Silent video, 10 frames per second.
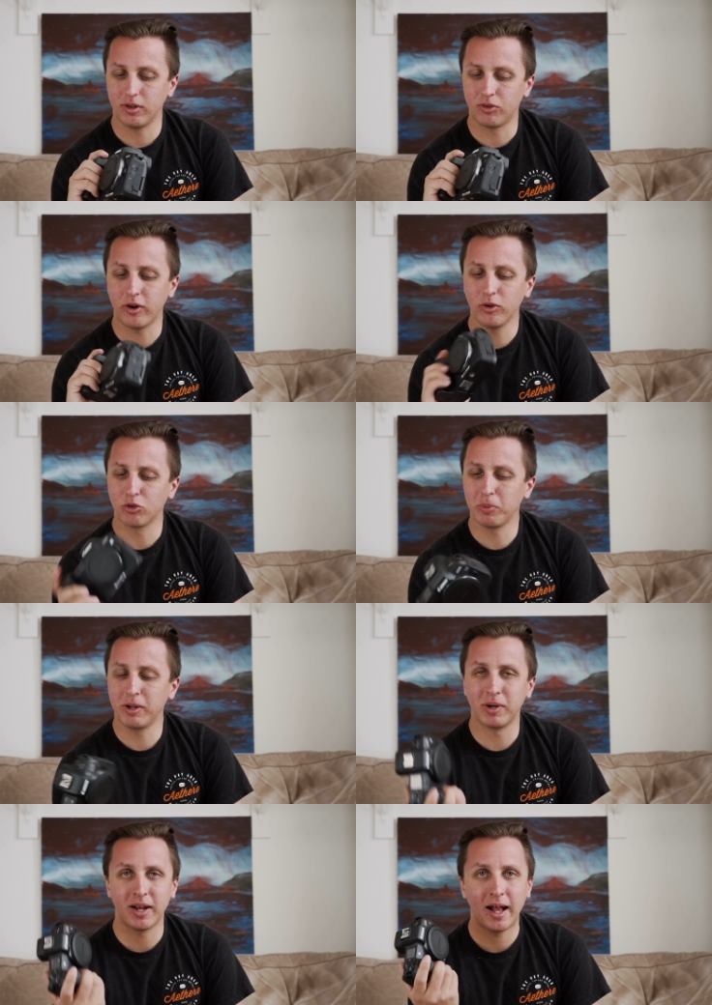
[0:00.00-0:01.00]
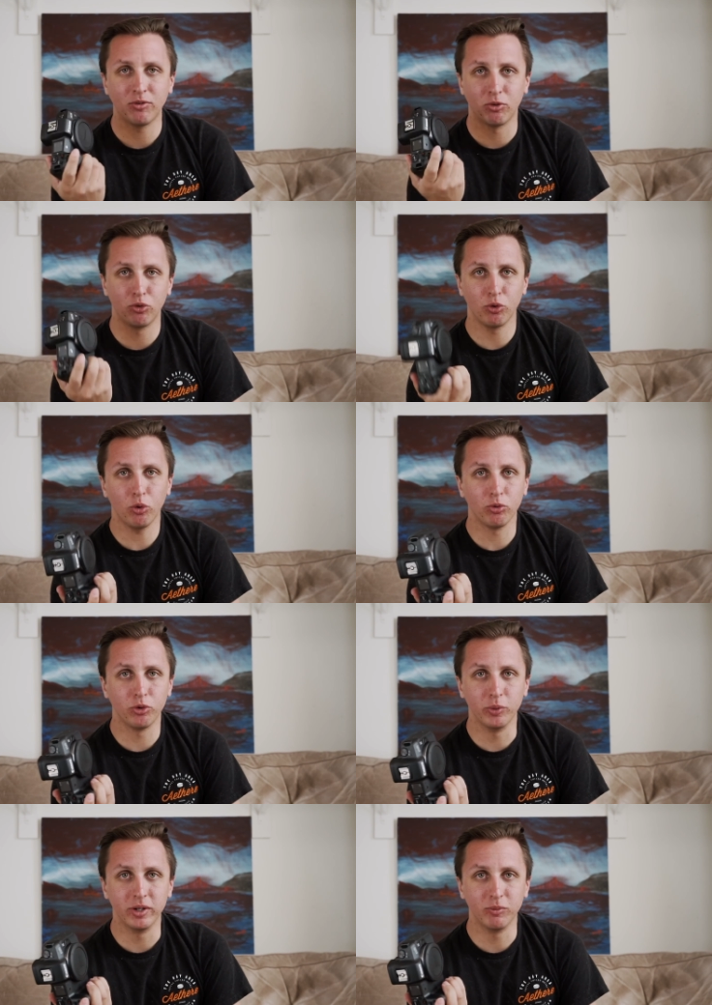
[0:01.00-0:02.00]
it's hard to explain, but it has a soul
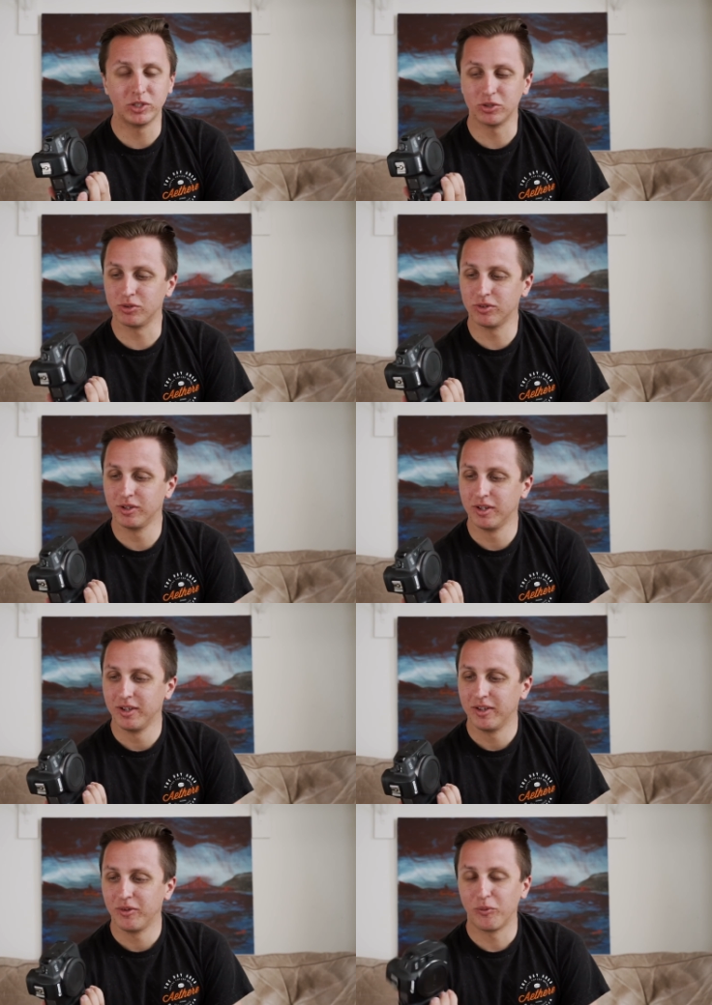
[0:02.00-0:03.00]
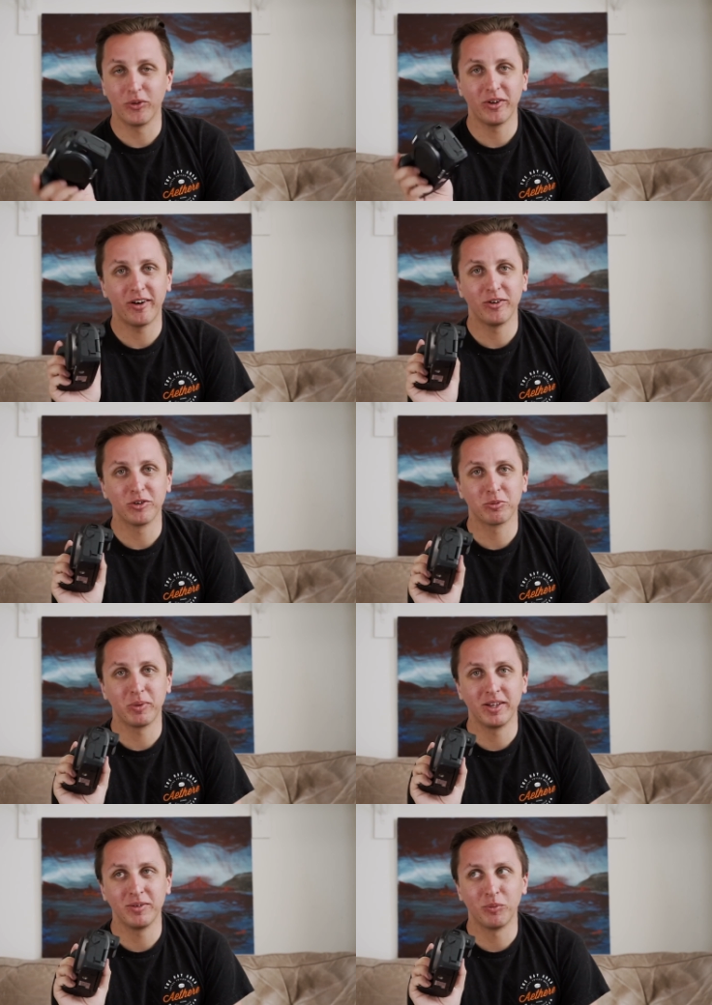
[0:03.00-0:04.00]
to it, which is really hard to
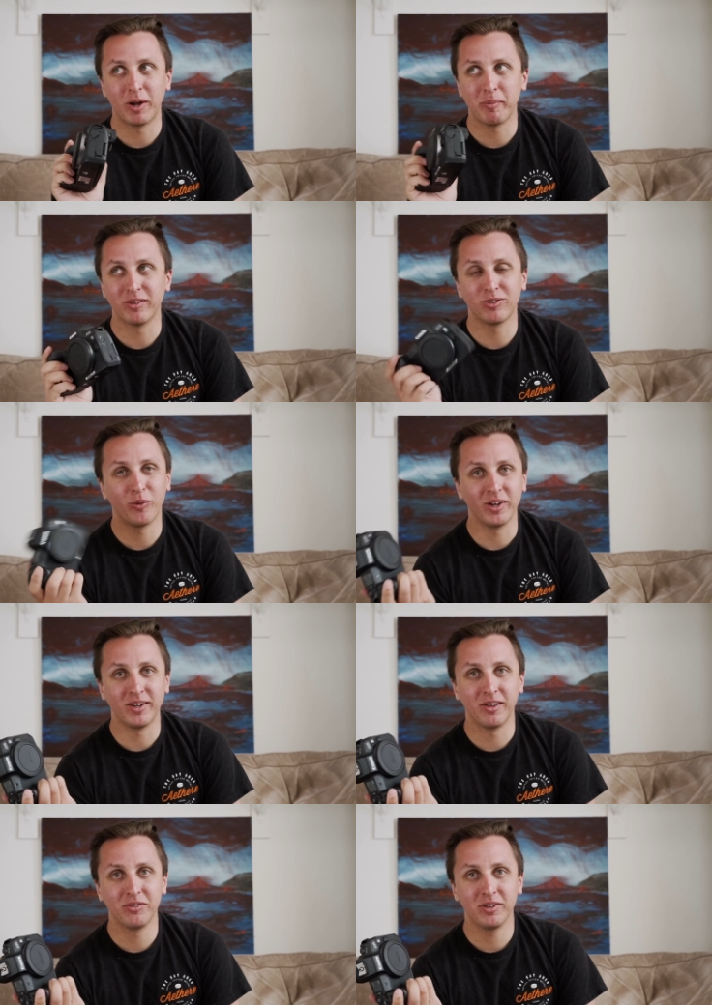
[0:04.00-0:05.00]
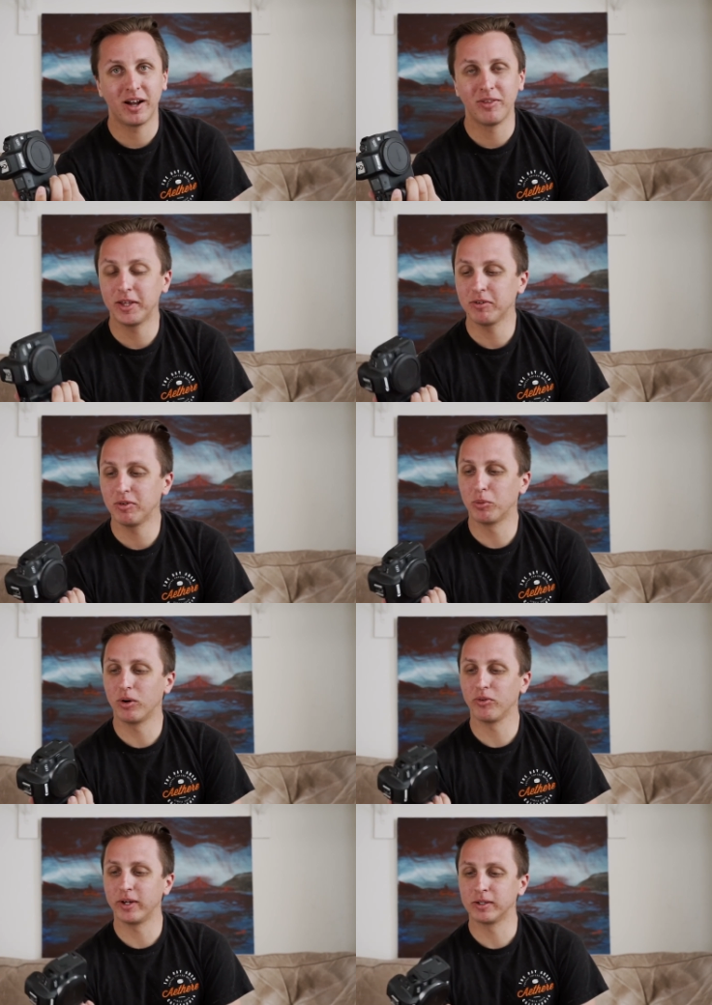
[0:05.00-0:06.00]
explain why my Sony doesn't. I think of it
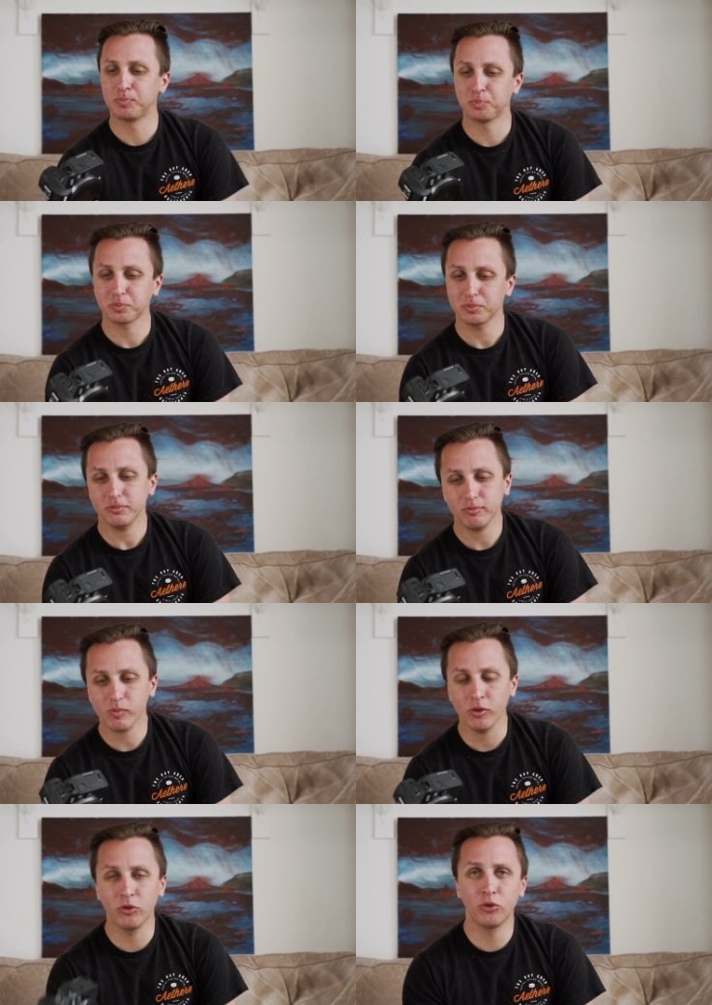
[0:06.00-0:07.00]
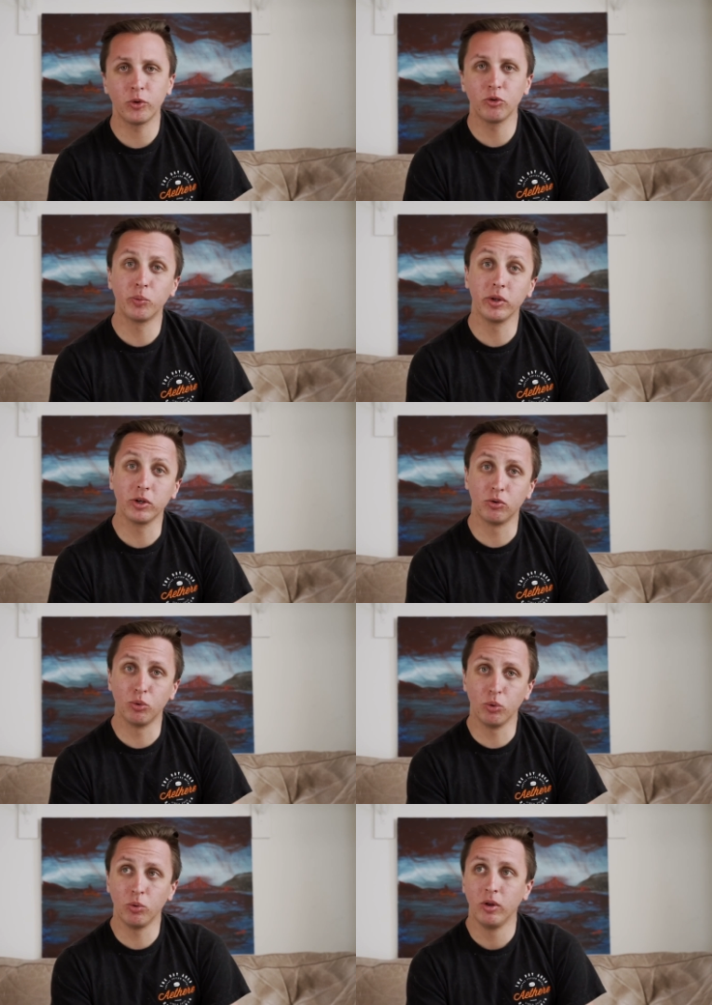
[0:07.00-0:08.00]
more as like, the Sony's a really good
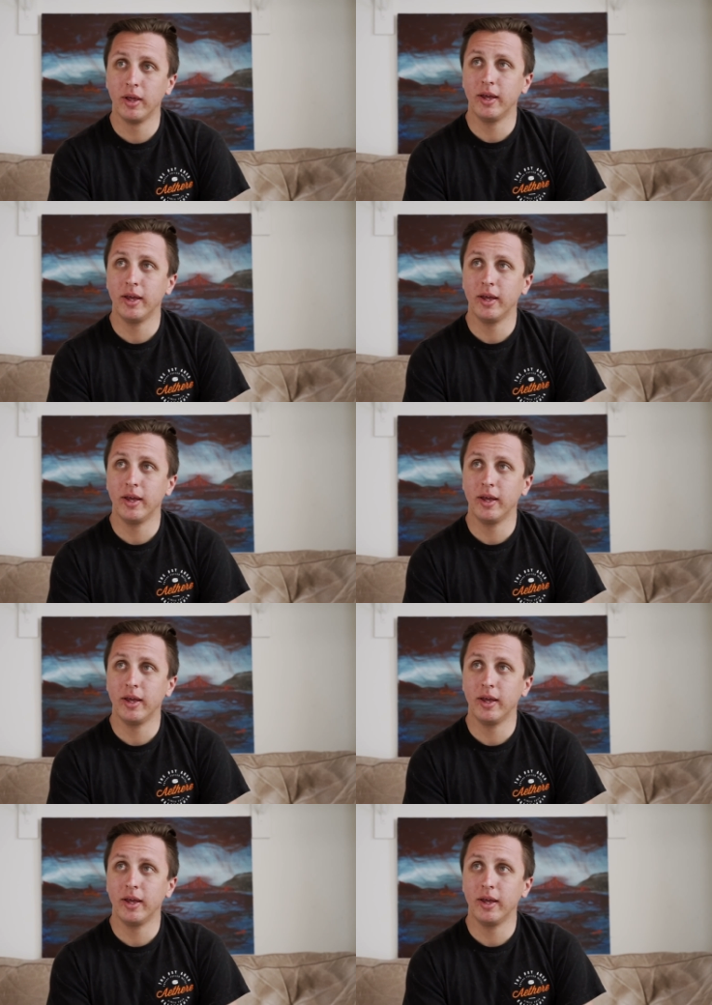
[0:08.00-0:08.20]
tool.